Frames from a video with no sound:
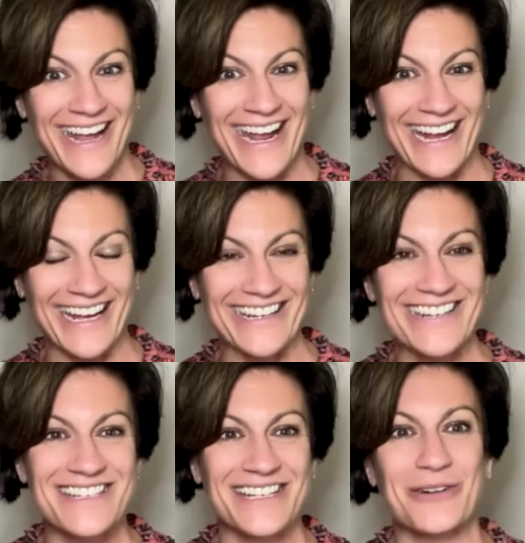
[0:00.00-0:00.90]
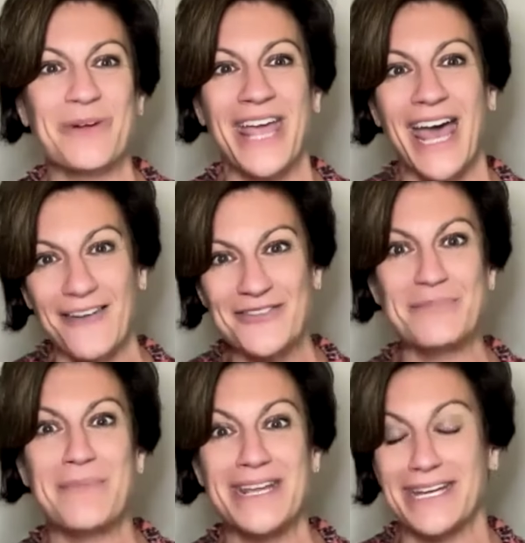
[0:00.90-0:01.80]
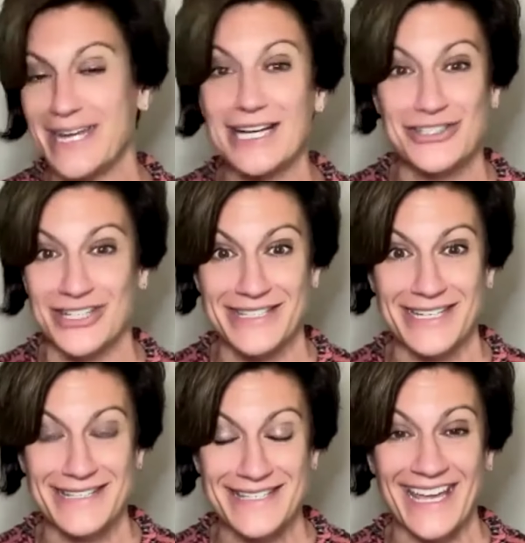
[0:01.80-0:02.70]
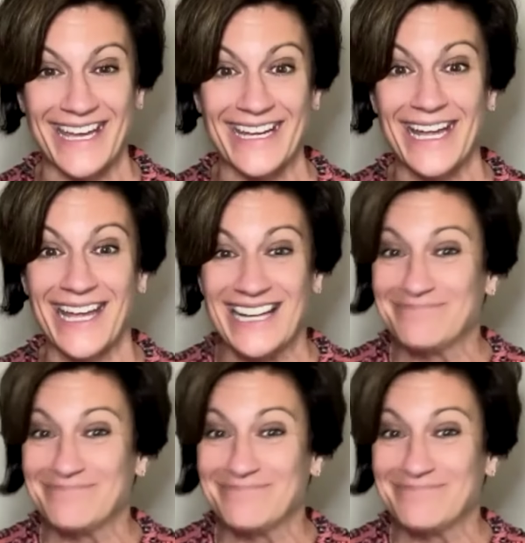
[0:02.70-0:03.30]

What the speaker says: And, we have to make connections and say,